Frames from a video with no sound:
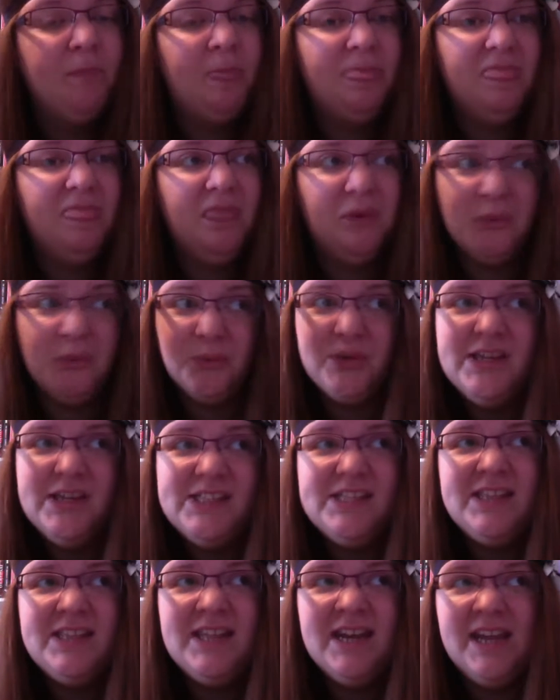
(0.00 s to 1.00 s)
The
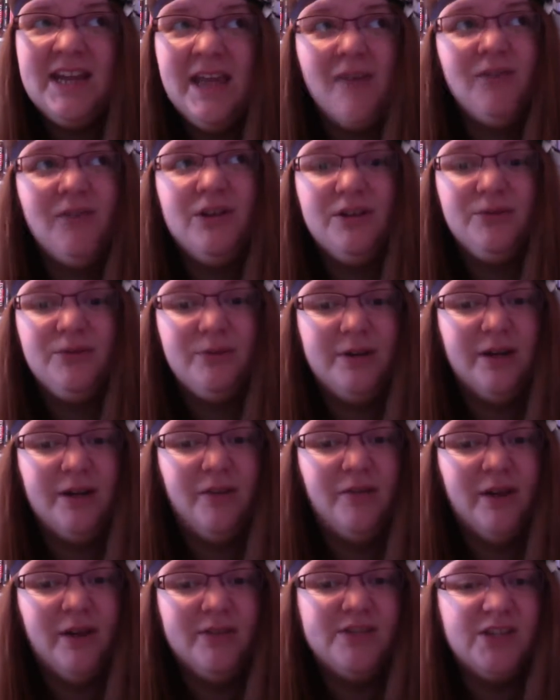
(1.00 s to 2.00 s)
reason that I gave it a 3 out of
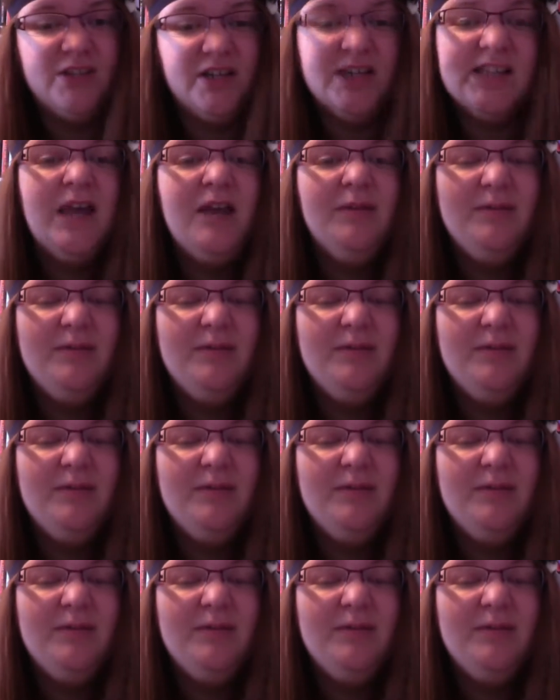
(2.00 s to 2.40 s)
5 stars is